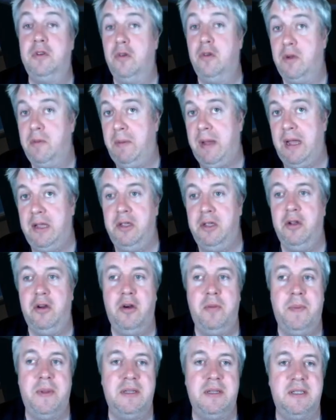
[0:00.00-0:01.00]
talk about
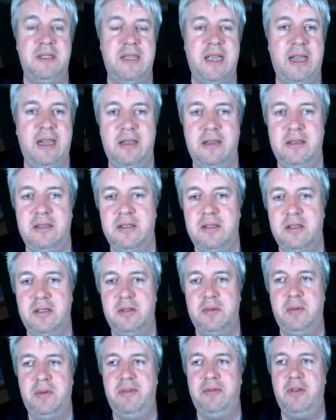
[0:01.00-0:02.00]
Europe in a second
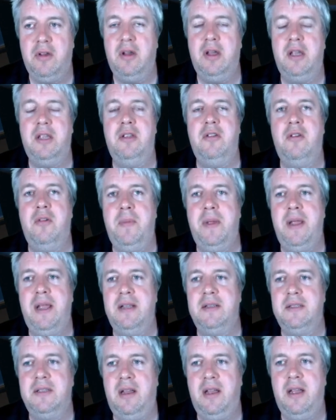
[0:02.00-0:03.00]
because we've got a
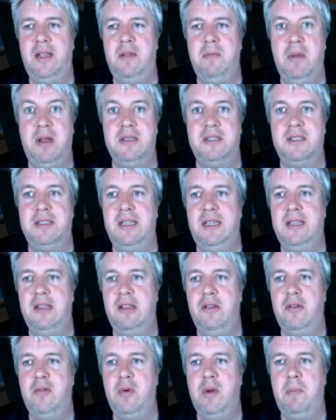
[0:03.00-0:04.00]
European tie. You might have seen
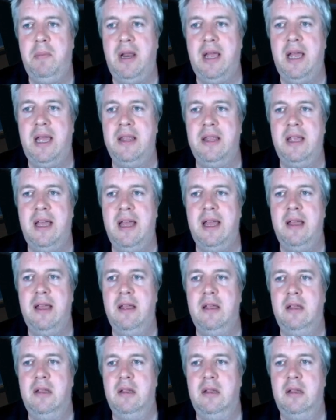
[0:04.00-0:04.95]
who we're playing there.